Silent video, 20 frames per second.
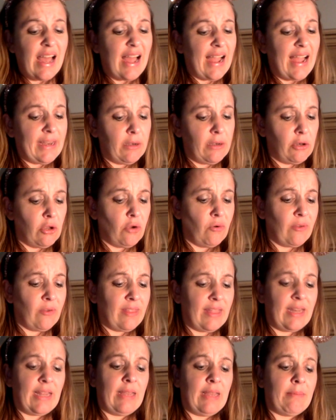I know
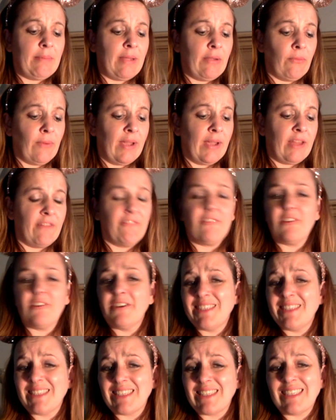that in my red, for
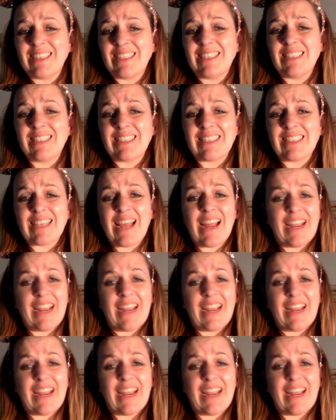instance,